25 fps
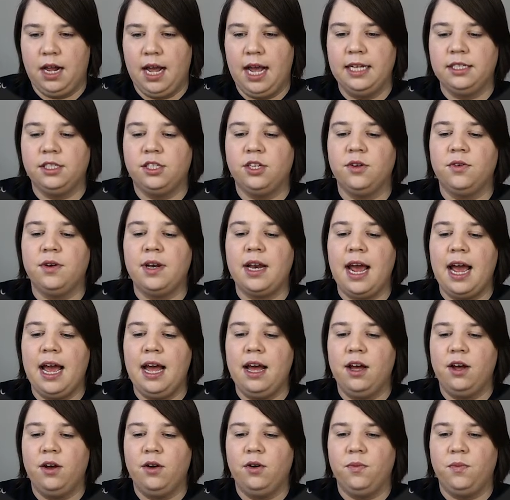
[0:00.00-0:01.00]
And so
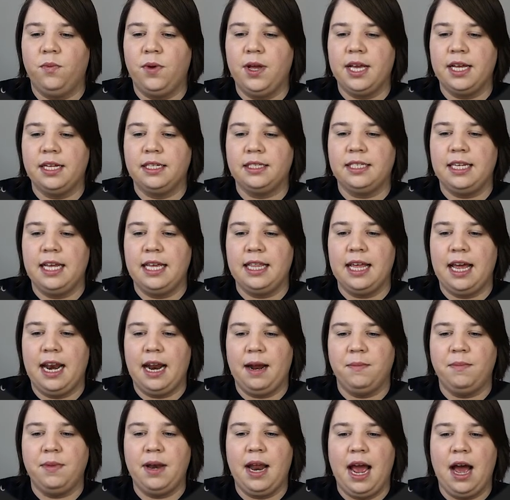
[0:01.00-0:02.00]
now we can see that
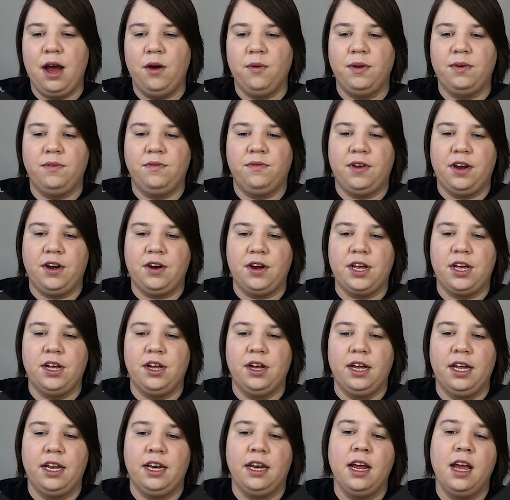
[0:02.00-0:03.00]
I'm now in very
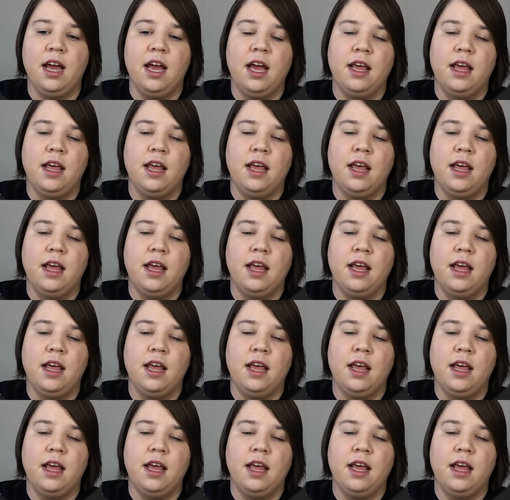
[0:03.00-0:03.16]
good.